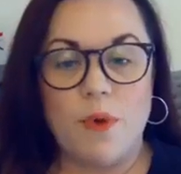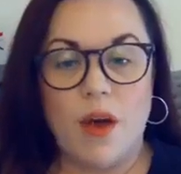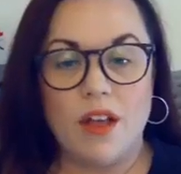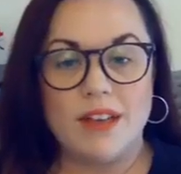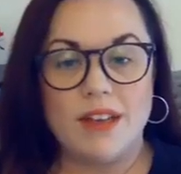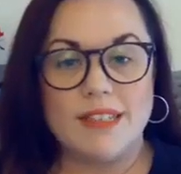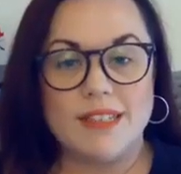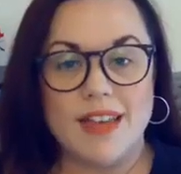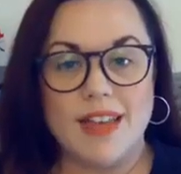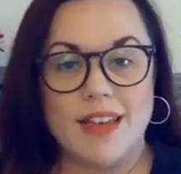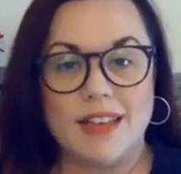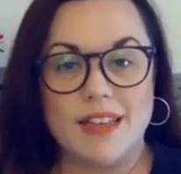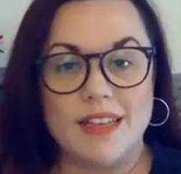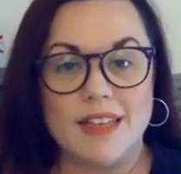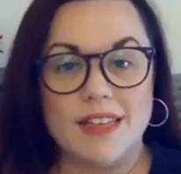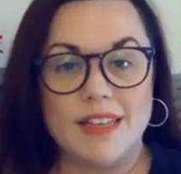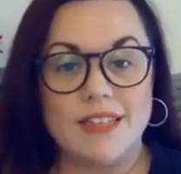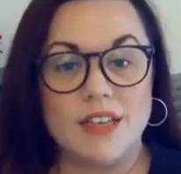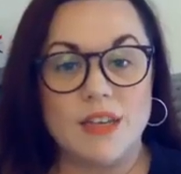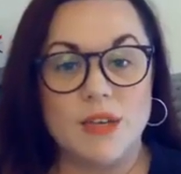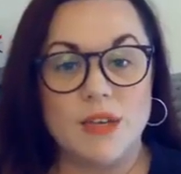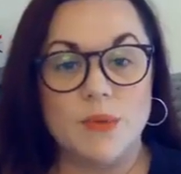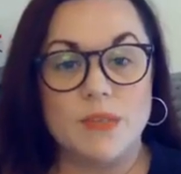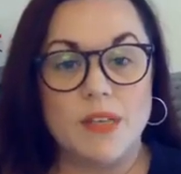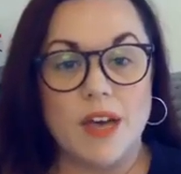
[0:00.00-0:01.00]
policy analyst
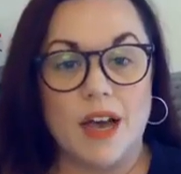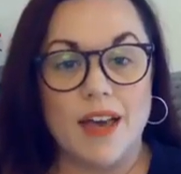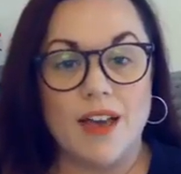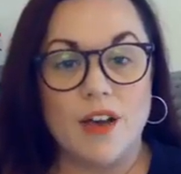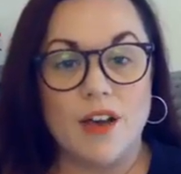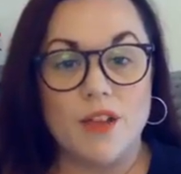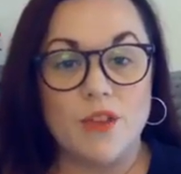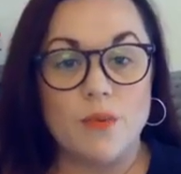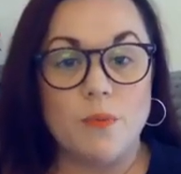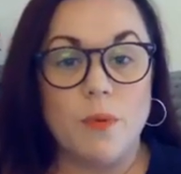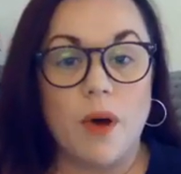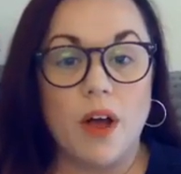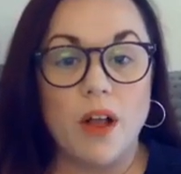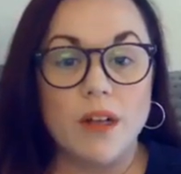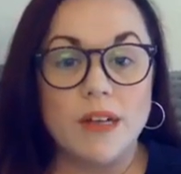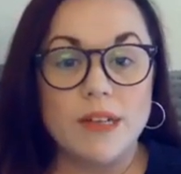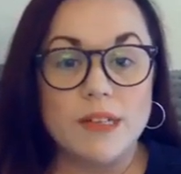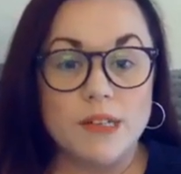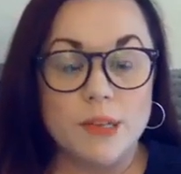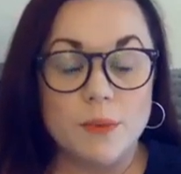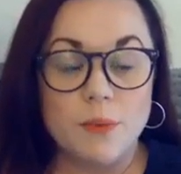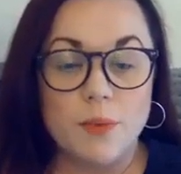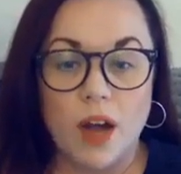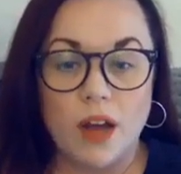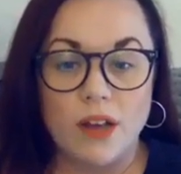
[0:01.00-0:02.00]
at Utah Health
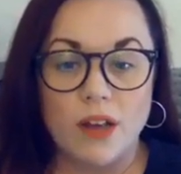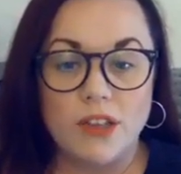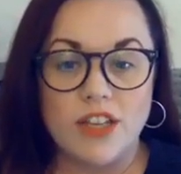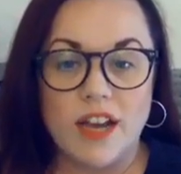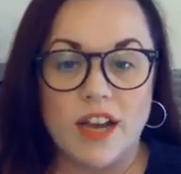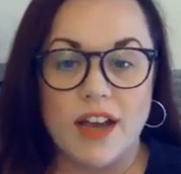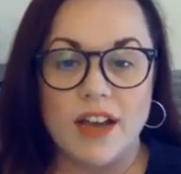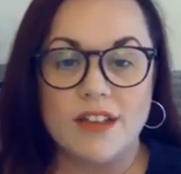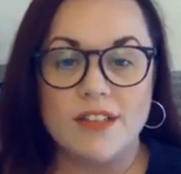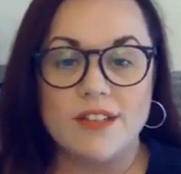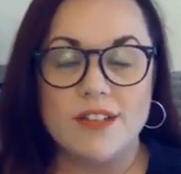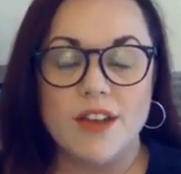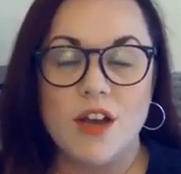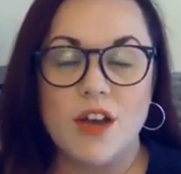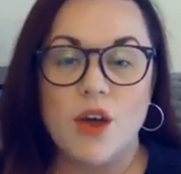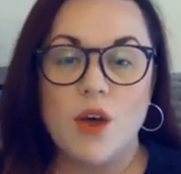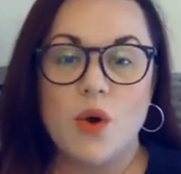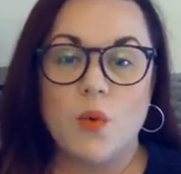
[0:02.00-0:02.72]
Policy Project.